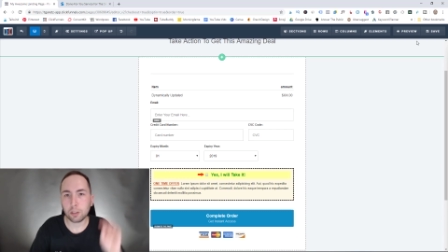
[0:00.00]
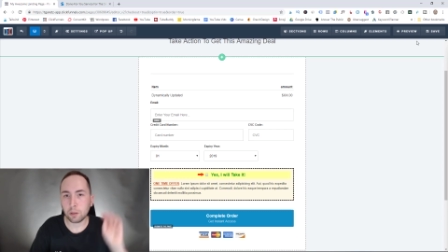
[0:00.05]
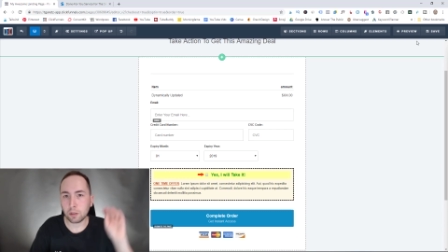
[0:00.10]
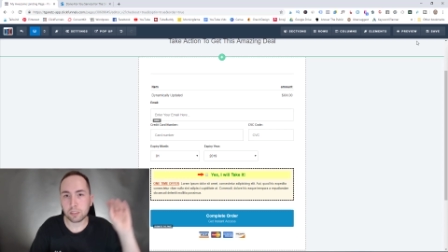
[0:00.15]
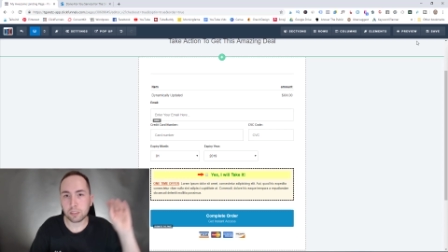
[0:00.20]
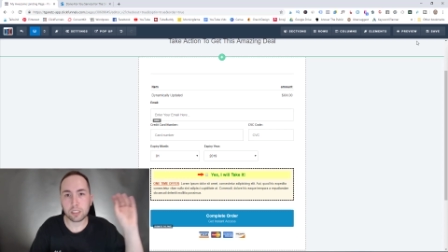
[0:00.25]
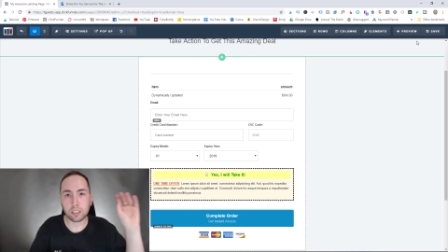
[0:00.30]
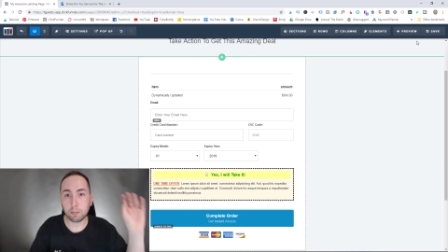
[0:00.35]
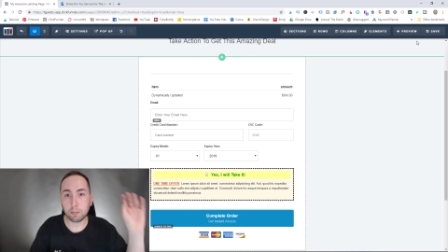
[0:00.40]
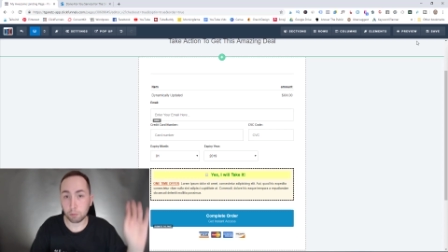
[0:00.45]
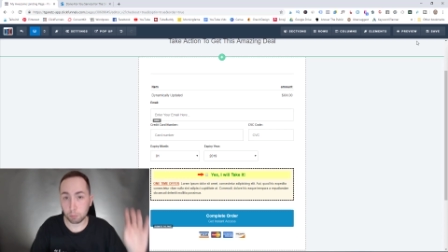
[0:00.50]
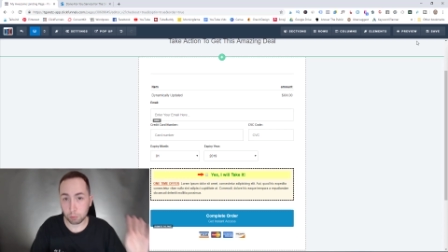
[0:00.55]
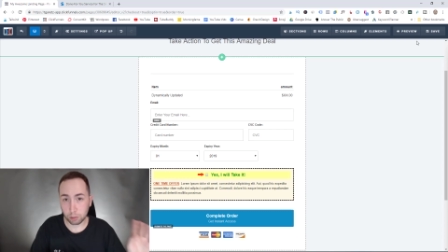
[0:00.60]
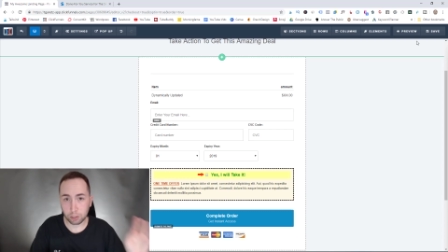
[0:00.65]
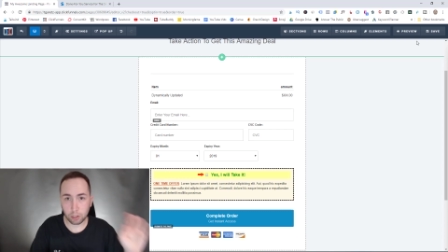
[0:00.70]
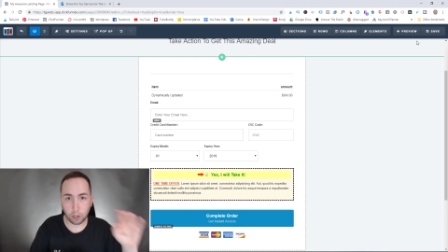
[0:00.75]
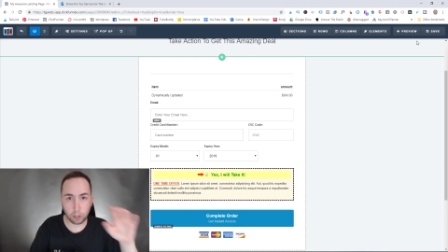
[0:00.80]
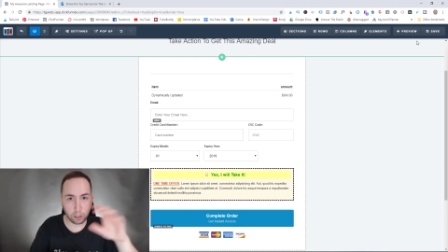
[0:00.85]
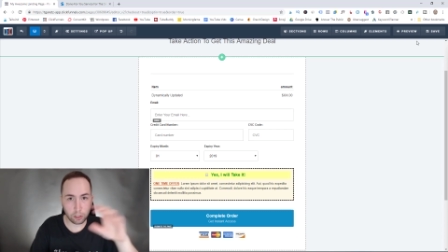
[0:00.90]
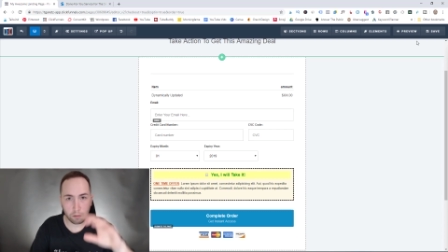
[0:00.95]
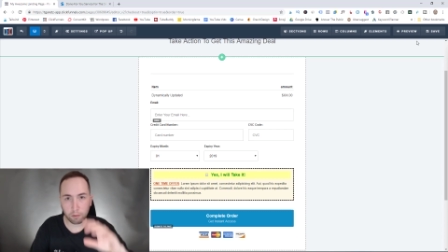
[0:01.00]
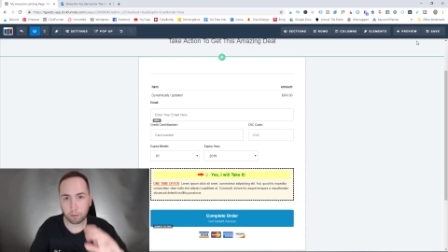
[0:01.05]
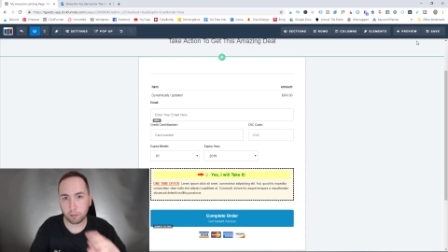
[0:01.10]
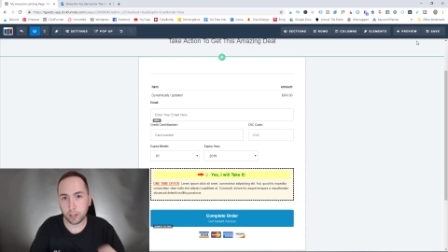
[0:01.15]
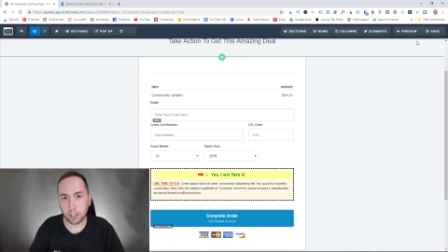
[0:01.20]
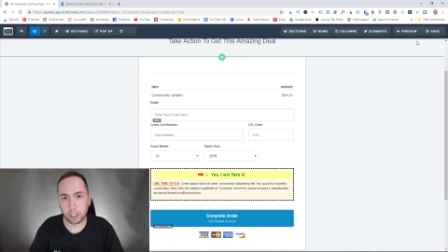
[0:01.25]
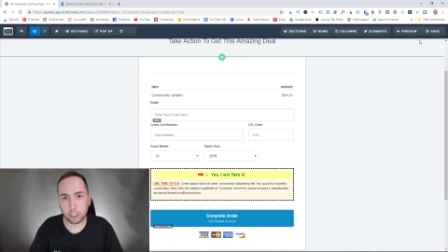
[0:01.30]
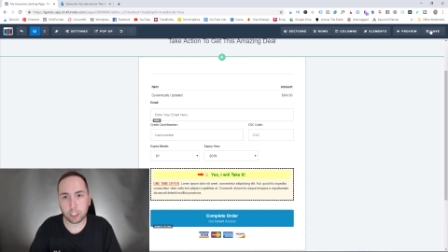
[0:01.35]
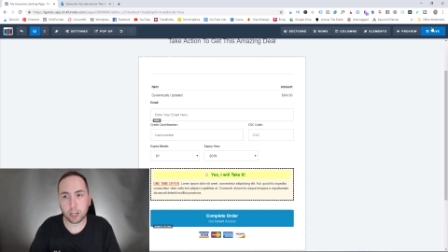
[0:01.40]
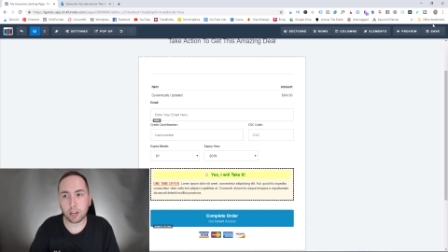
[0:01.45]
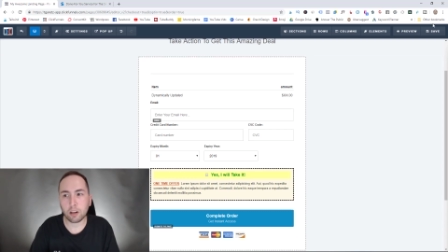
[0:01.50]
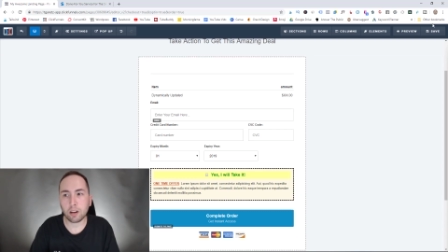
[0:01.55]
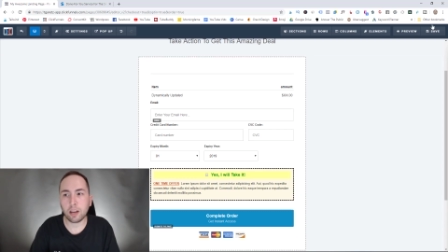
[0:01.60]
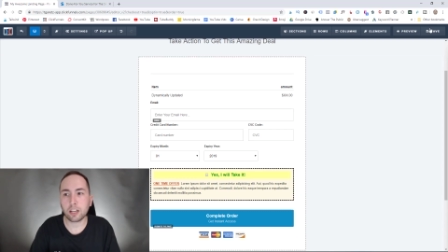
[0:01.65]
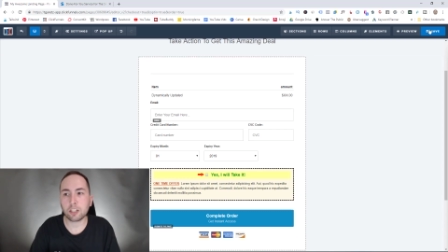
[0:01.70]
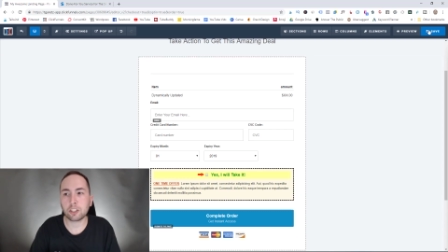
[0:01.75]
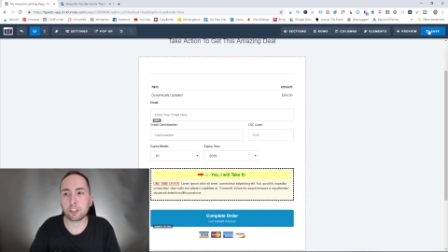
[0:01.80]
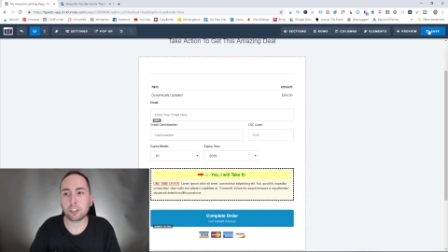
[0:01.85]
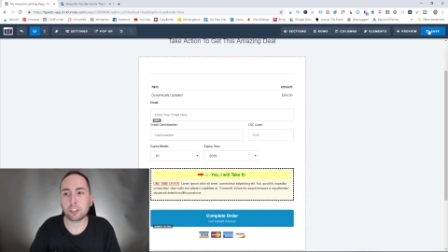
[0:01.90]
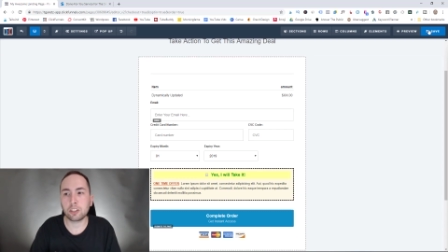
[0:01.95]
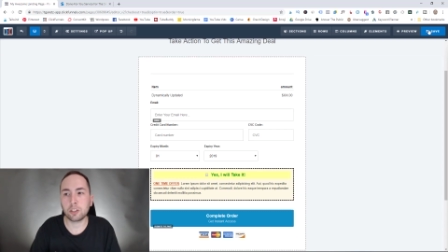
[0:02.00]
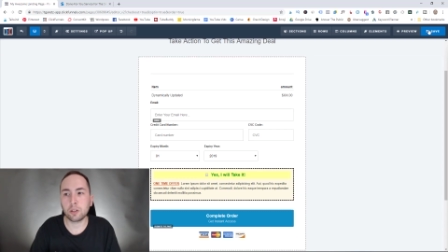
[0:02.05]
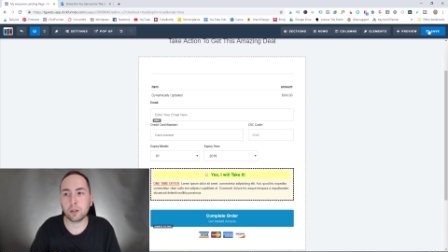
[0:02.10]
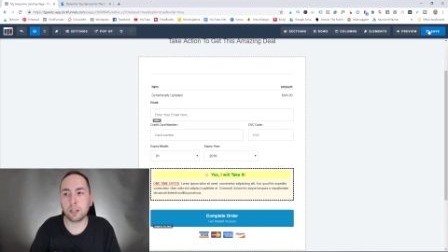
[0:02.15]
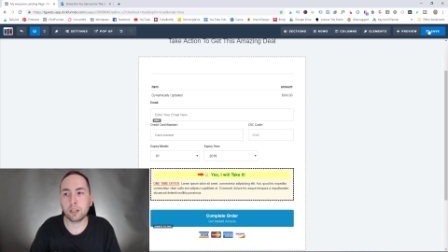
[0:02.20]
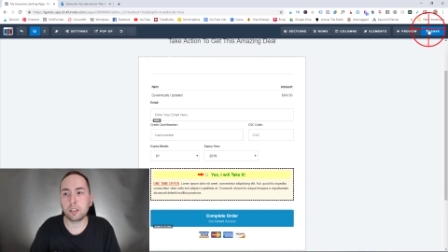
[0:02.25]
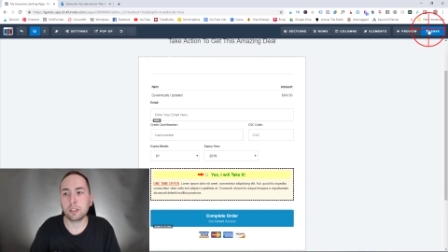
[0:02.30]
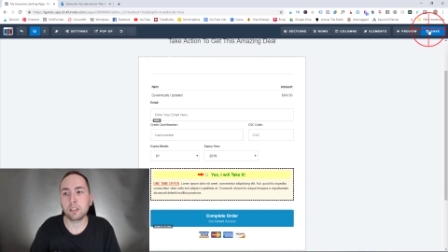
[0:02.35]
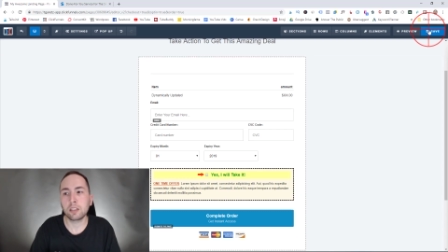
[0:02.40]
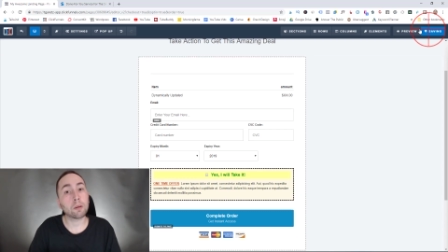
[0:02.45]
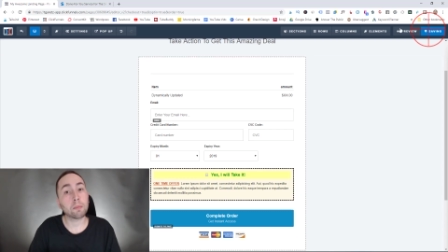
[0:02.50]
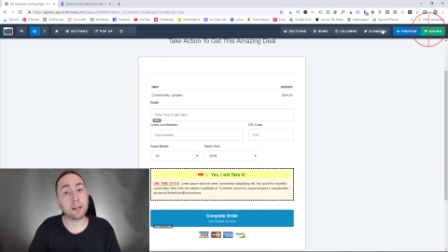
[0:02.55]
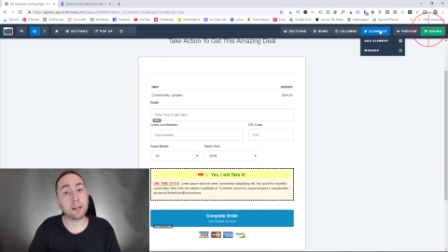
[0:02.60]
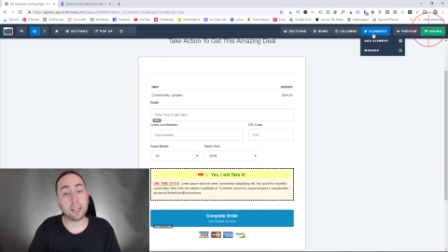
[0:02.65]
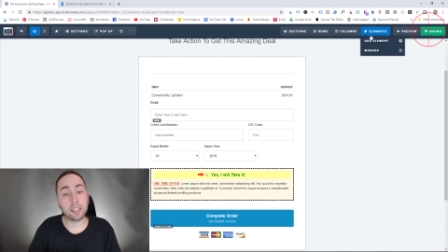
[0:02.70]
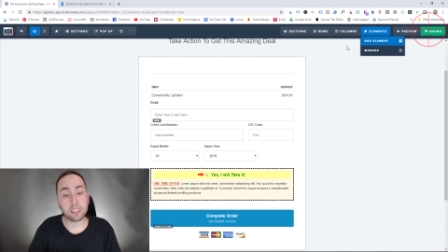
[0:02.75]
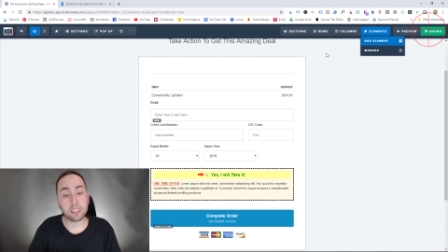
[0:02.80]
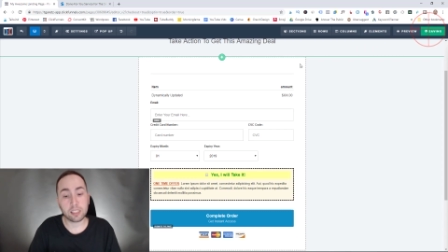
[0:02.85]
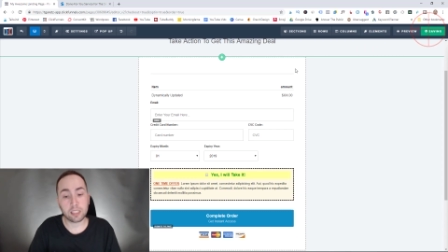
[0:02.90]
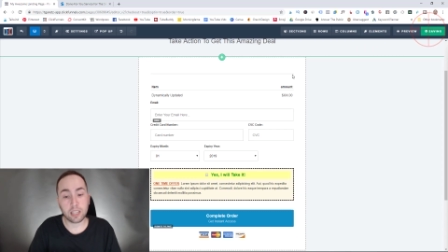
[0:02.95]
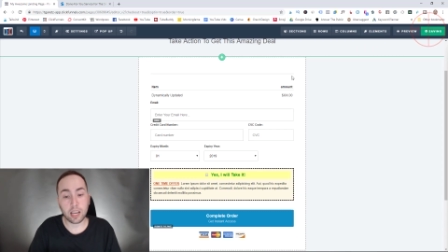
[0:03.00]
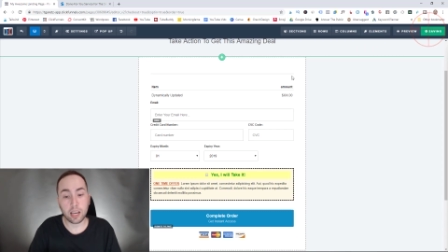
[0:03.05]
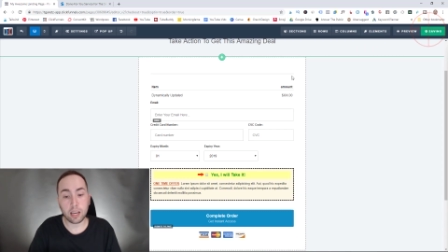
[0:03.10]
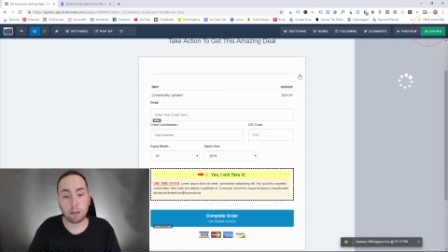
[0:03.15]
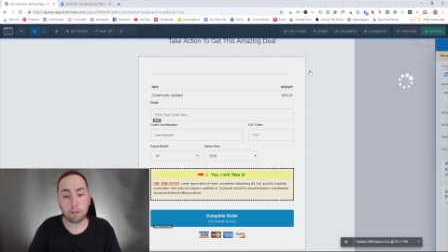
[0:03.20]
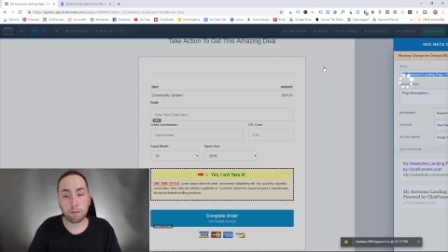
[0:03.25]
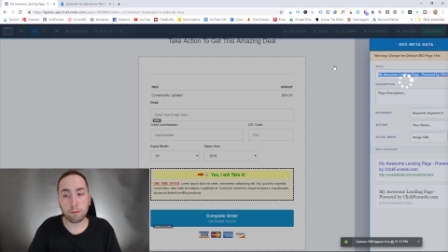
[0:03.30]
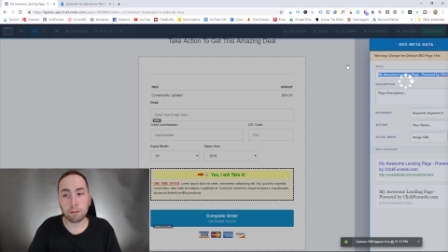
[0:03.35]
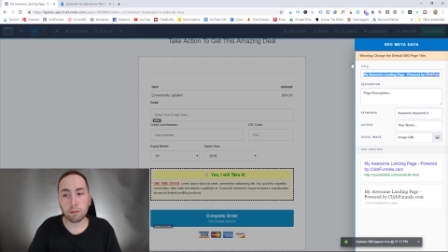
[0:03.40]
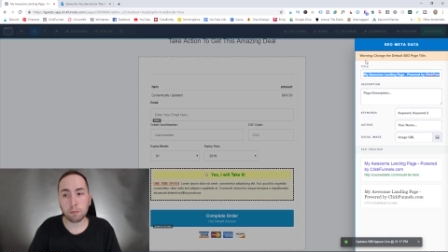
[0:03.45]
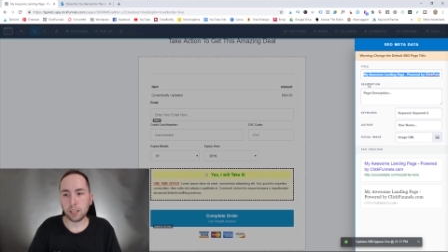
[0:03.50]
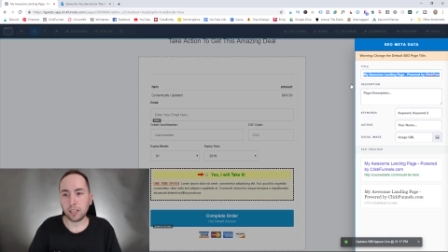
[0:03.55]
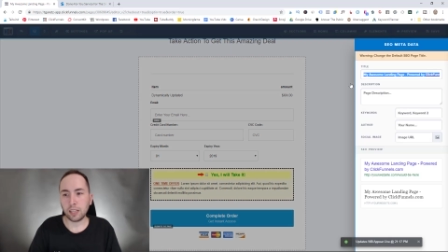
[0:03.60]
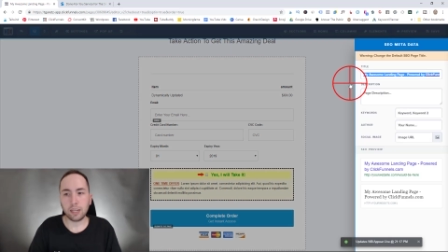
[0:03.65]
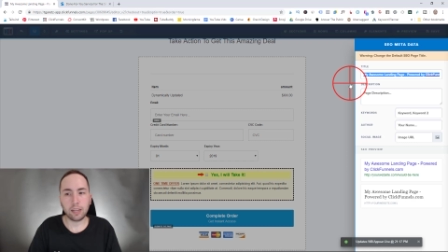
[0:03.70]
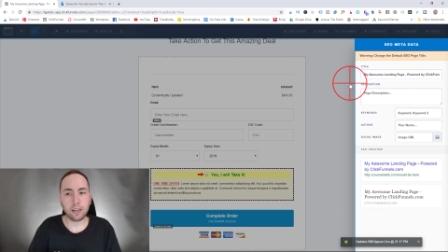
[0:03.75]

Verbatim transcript: so you can see from start to finish how to actually do it. So I'm gonna hit save, and